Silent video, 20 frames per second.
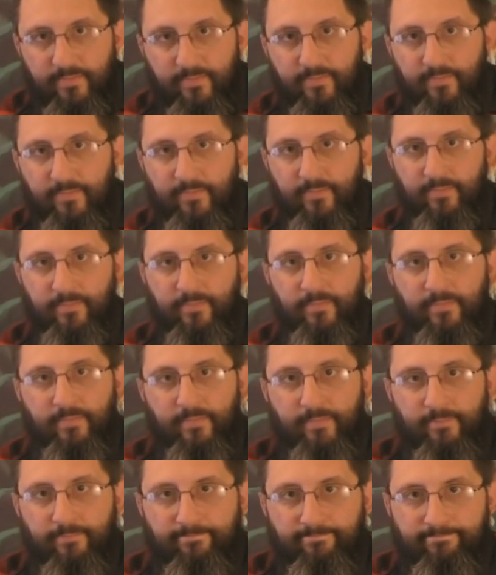
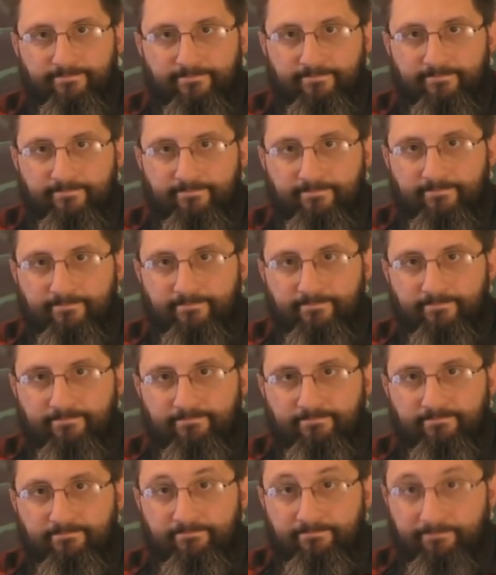
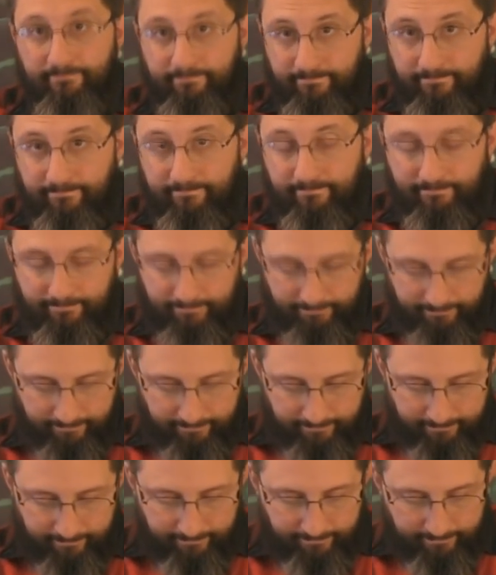Nobody speaks.